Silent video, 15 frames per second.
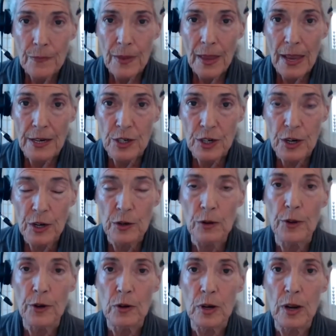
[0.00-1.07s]
until
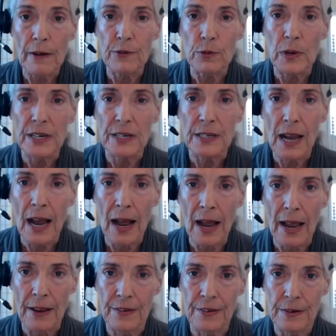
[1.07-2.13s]
their loved one
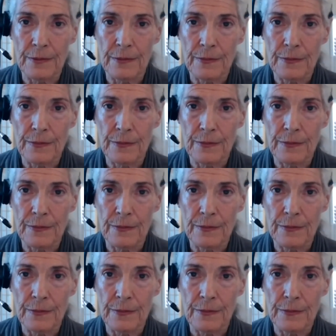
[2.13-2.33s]
dies.